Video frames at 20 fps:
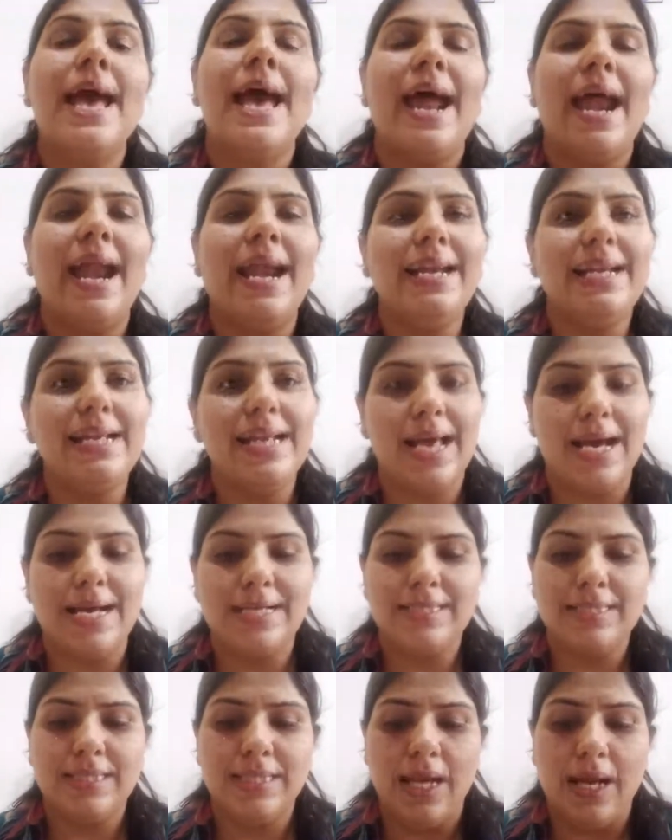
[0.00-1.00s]
At
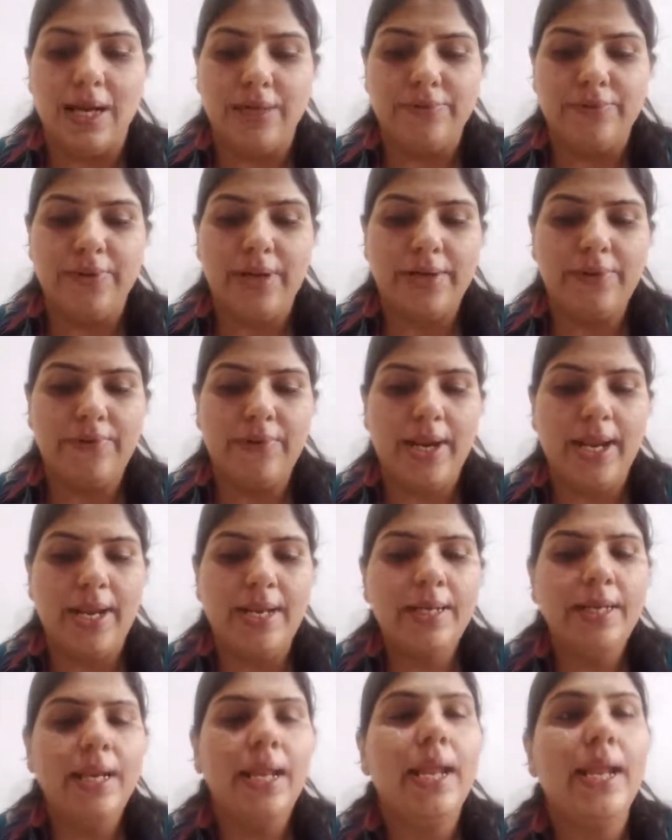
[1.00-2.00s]
last they
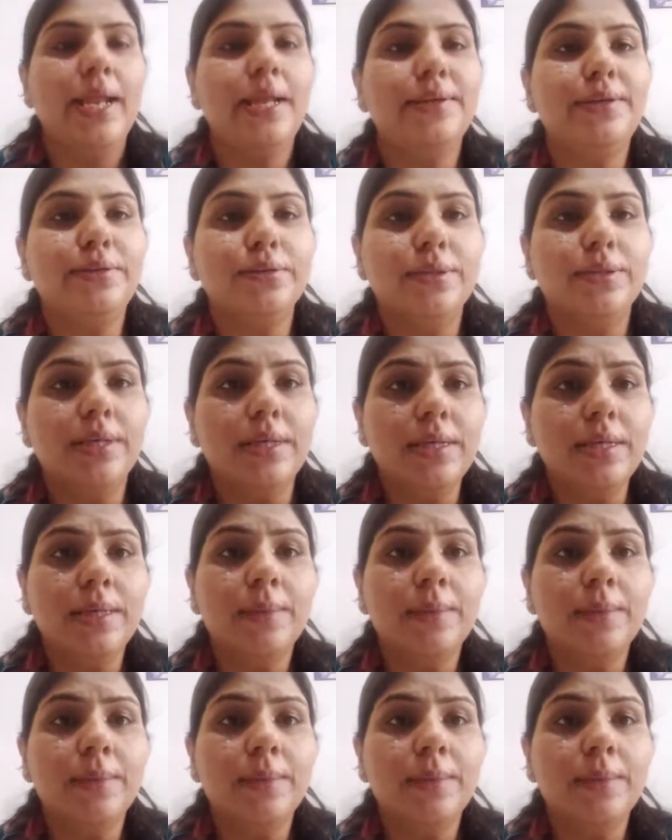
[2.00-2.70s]
drain into the